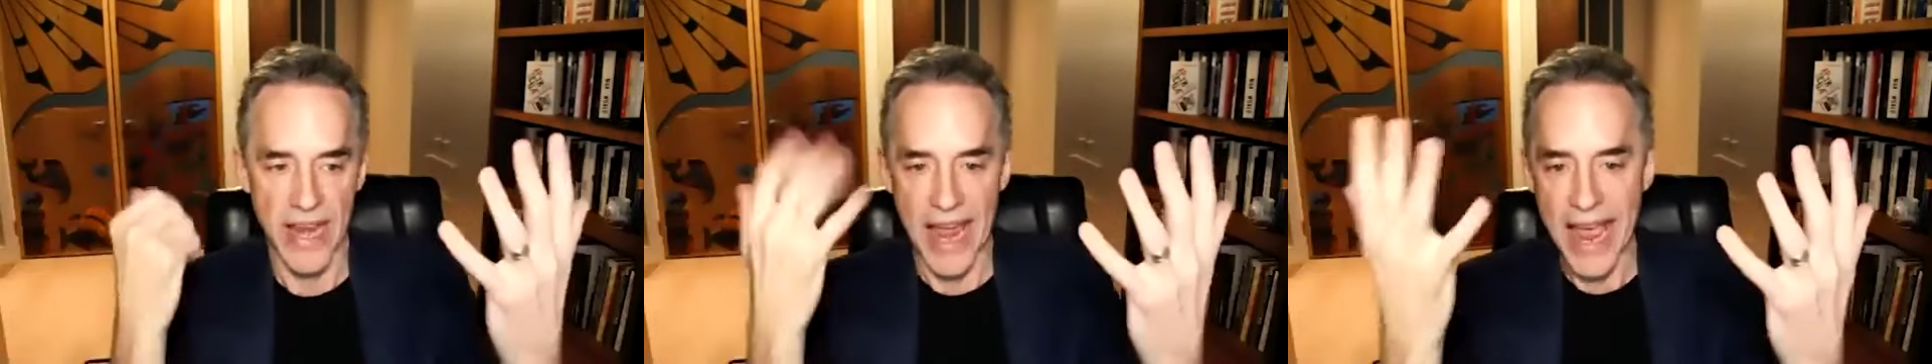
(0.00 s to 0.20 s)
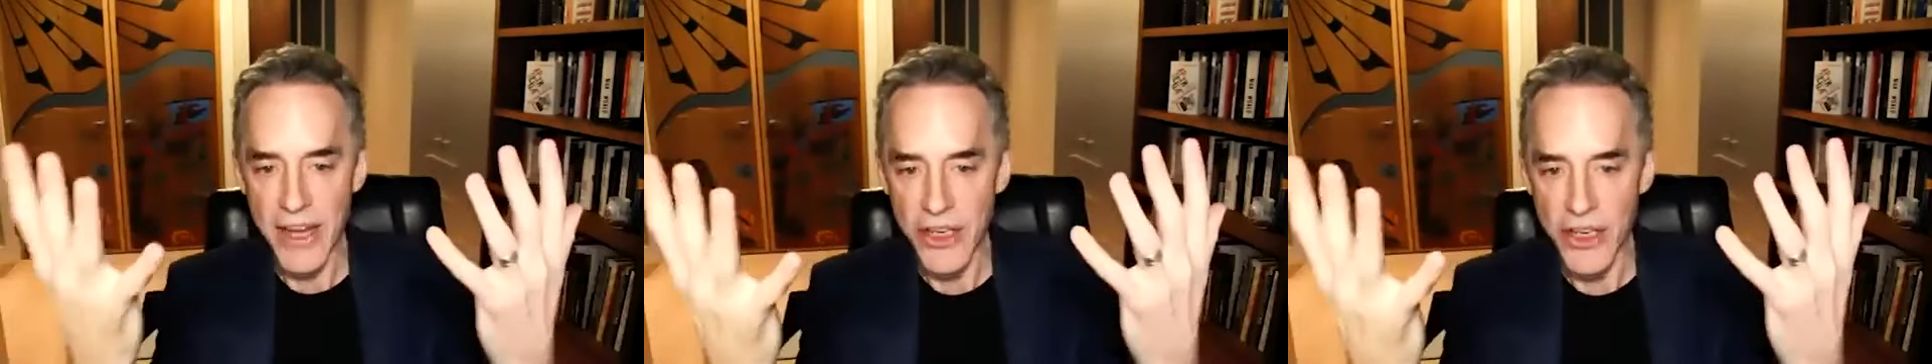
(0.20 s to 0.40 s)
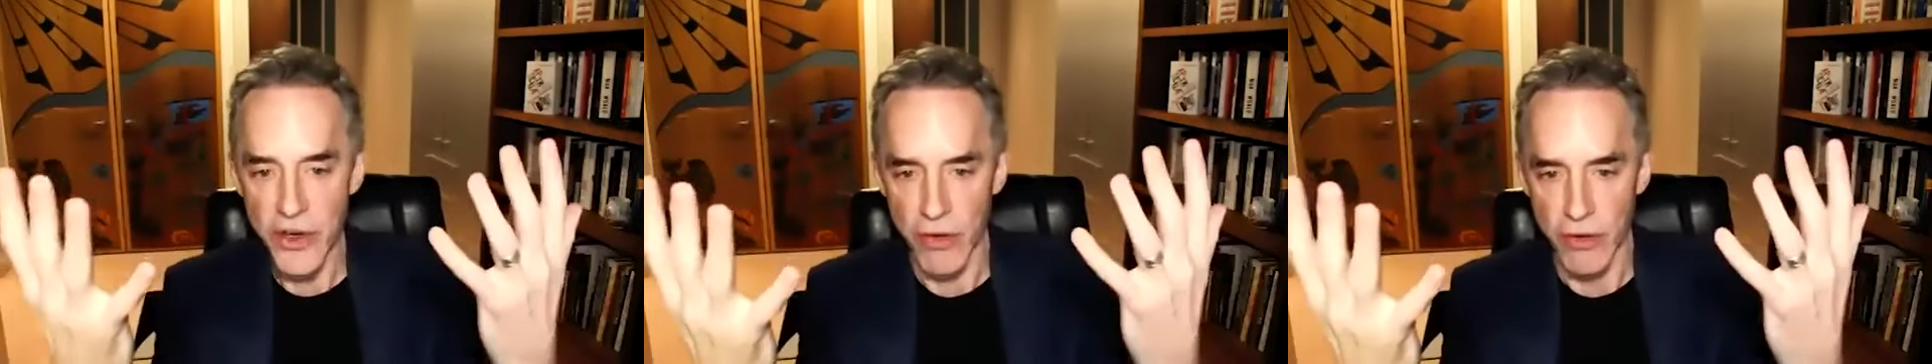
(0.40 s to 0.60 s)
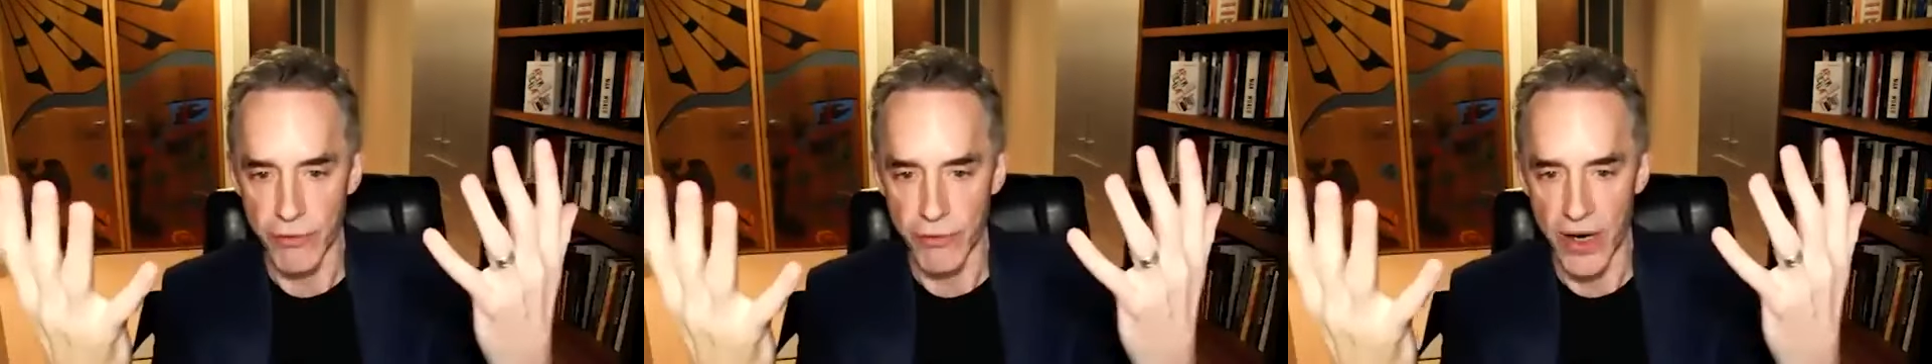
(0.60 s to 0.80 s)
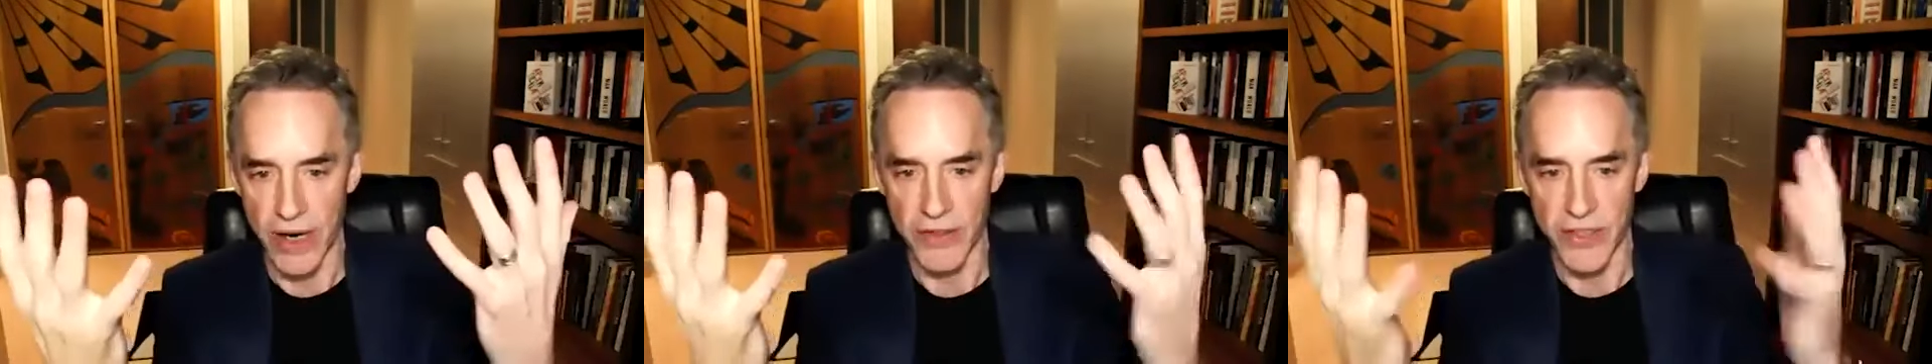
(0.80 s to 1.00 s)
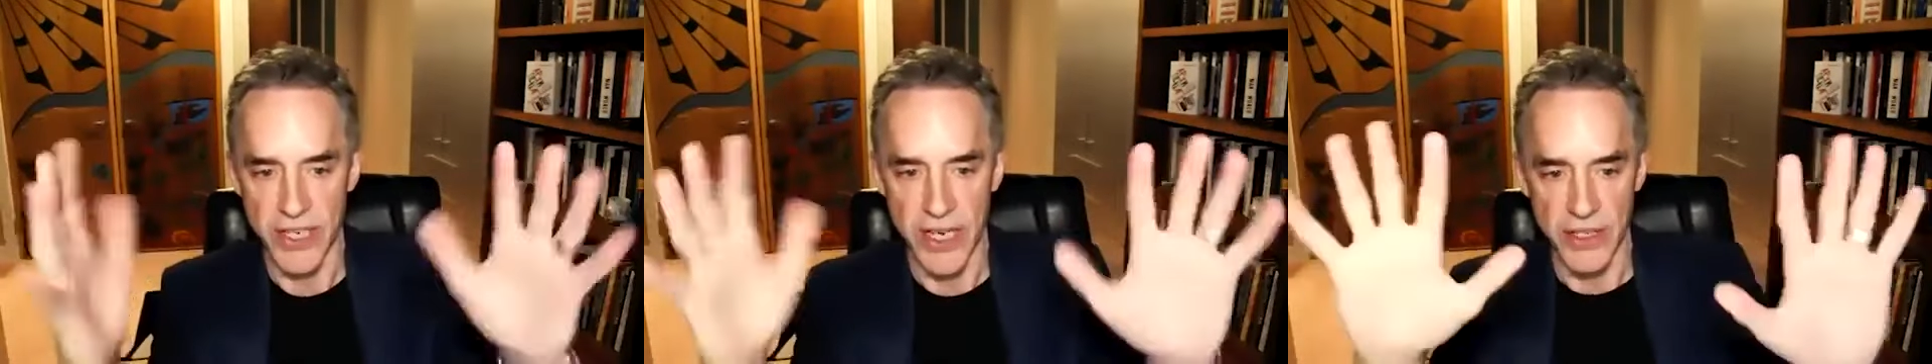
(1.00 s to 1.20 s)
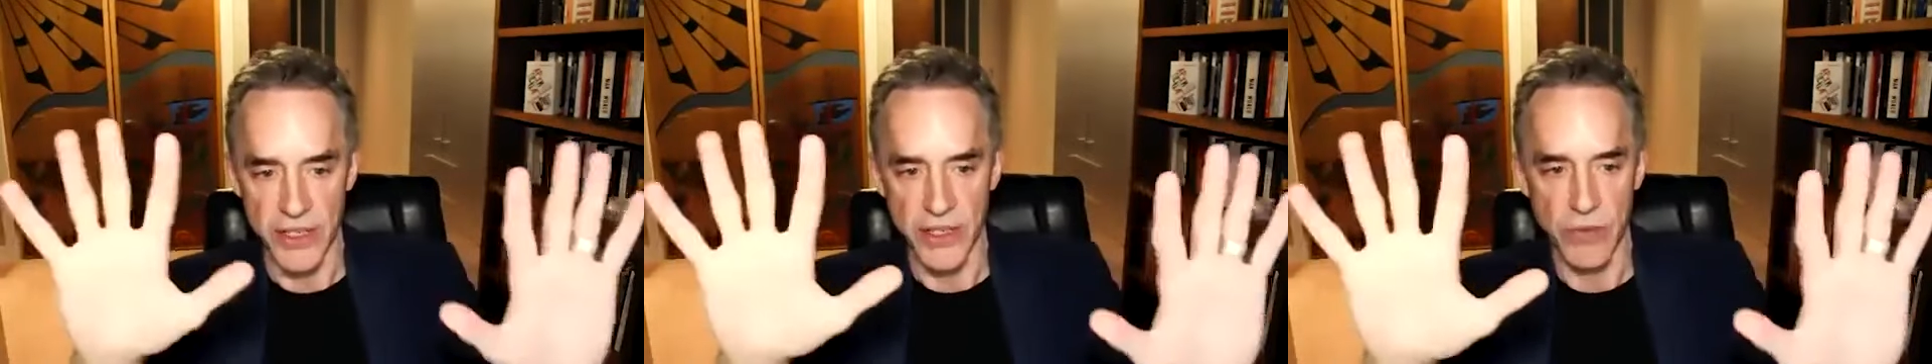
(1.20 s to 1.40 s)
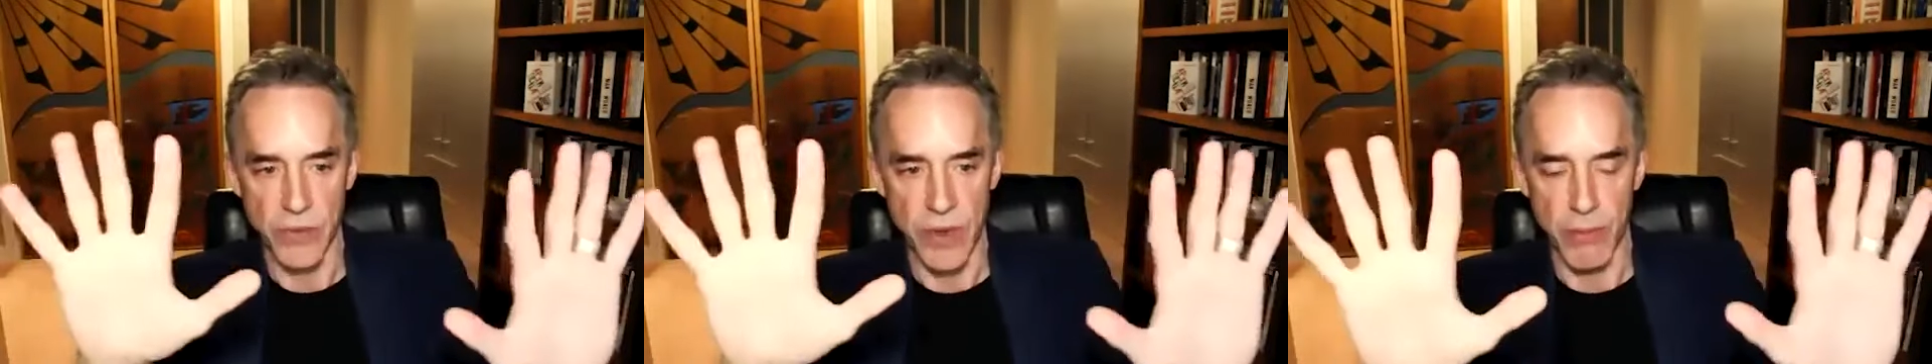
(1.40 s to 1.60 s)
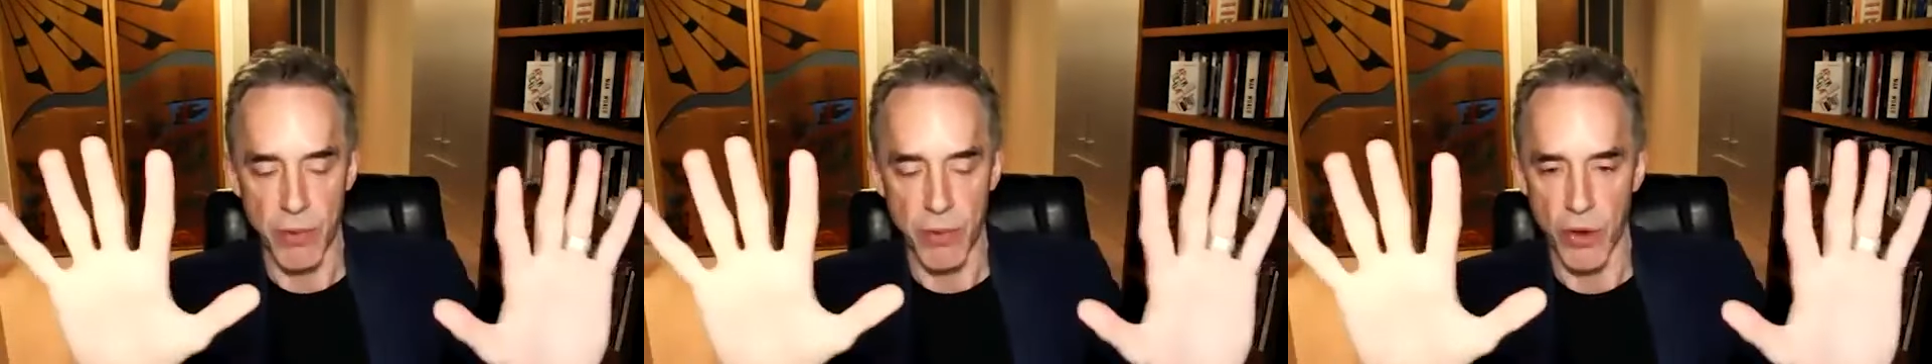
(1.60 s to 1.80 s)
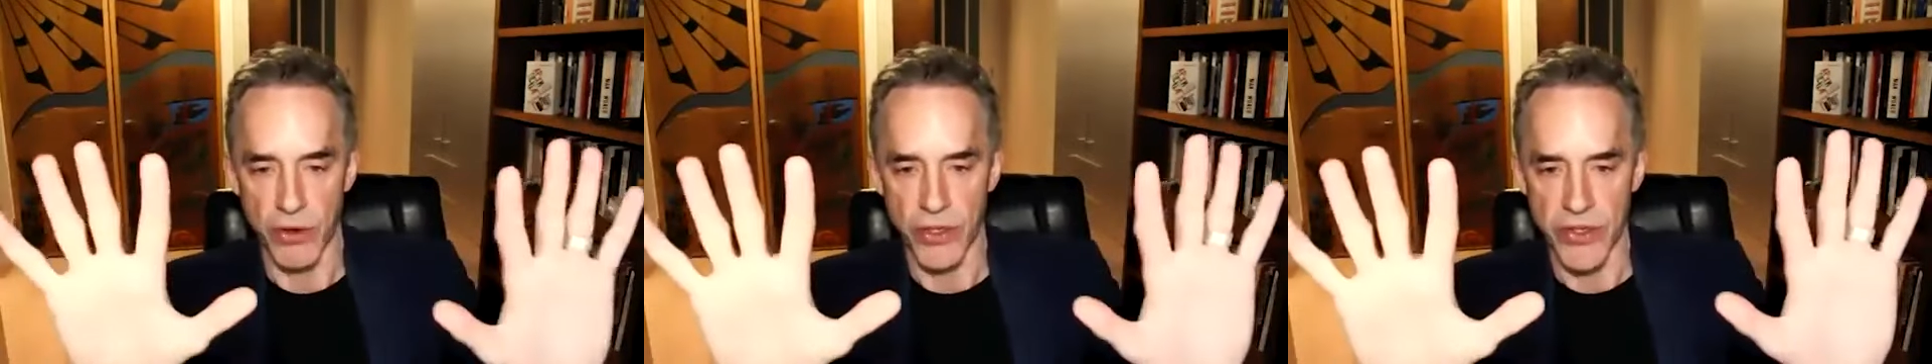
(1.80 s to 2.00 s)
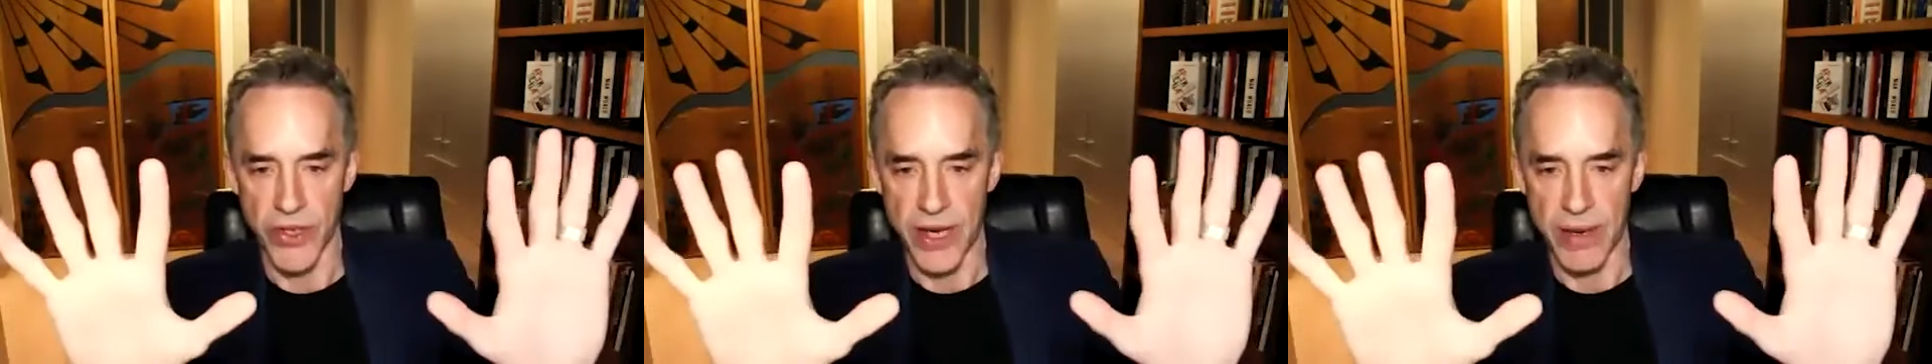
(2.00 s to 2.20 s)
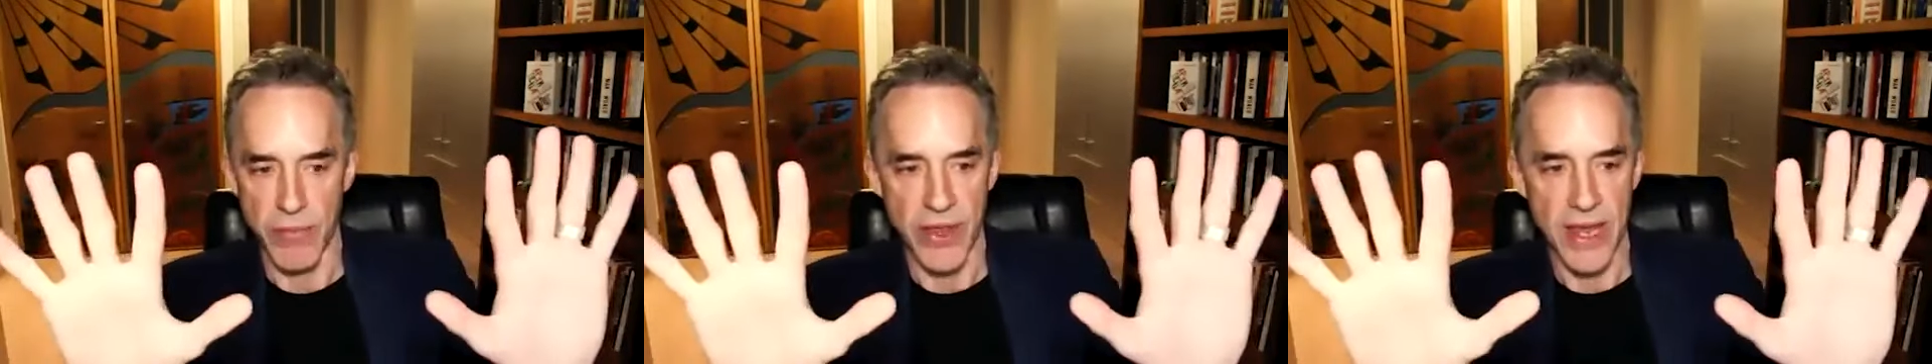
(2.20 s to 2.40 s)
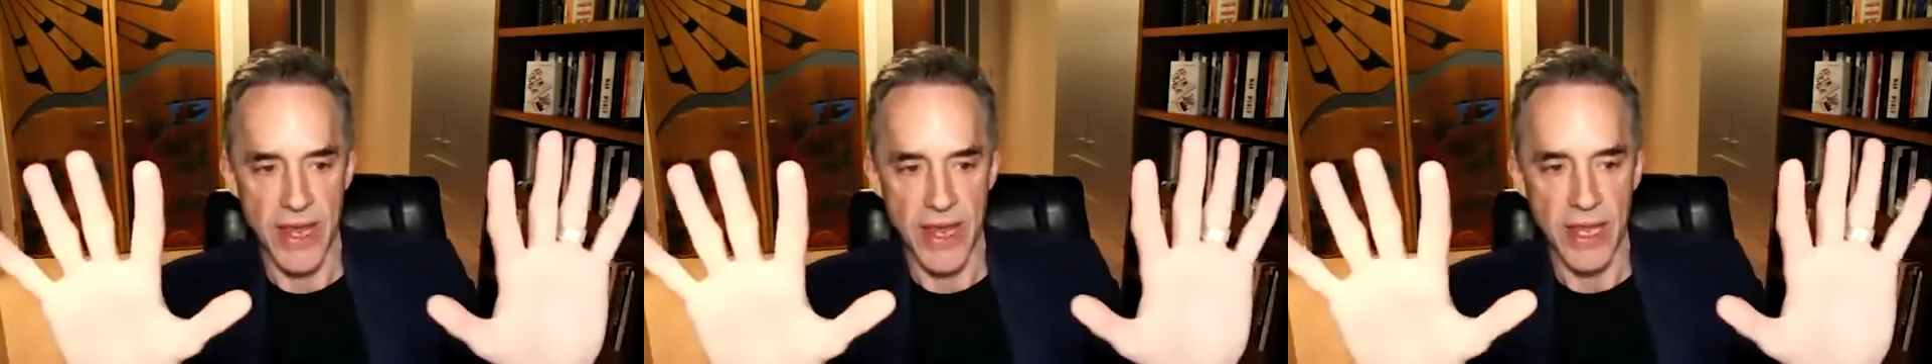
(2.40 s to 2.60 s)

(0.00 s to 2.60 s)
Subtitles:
and your 5 senses report the same